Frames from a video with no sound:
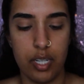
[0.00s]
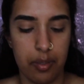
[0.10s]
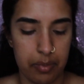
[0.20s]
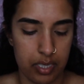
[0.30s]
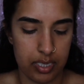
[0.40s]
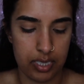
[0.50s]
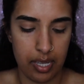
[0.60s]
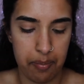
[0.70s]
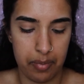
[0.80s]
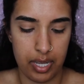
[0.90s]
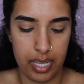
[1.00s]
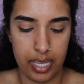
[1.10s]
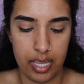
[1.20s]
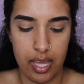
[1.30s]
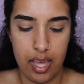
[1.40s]
and I'm gonna set
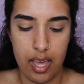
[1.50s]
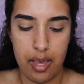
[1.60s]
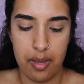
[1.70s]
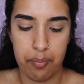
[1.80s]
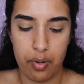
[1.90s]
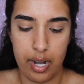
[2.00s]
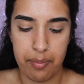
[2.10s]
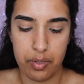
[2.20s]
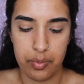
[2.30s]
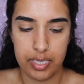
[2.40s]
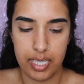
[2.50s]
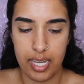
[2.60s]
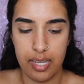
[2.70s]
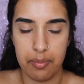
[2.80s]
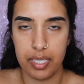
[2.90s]
my primer with
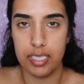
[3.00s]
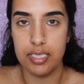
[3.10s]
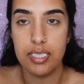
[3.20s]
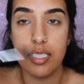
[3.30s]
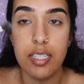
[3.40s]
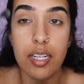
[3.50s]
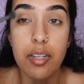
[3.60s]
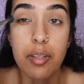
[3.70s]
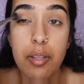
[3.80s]
that, my concealer.